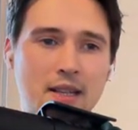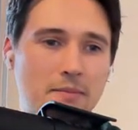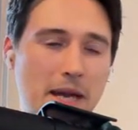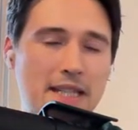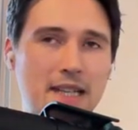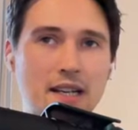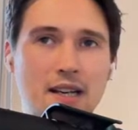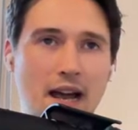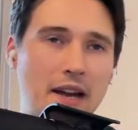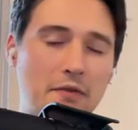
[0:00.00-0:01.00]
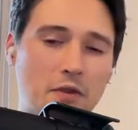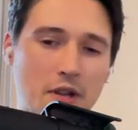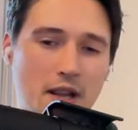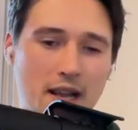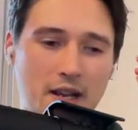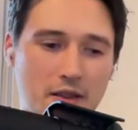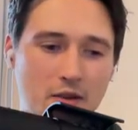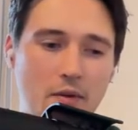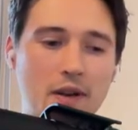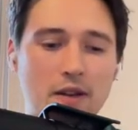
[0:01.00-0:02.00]
Basically, kind of you're like
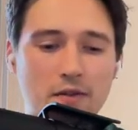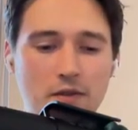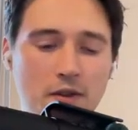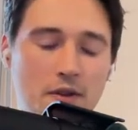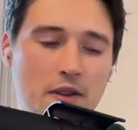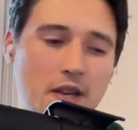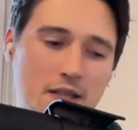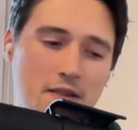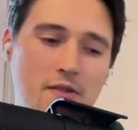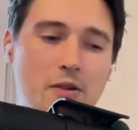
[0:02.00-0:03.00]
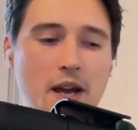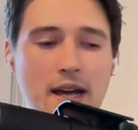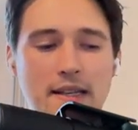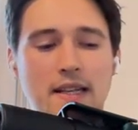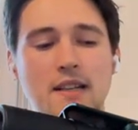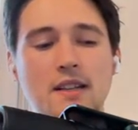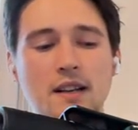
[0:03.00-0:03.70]
throwing a few things into your head and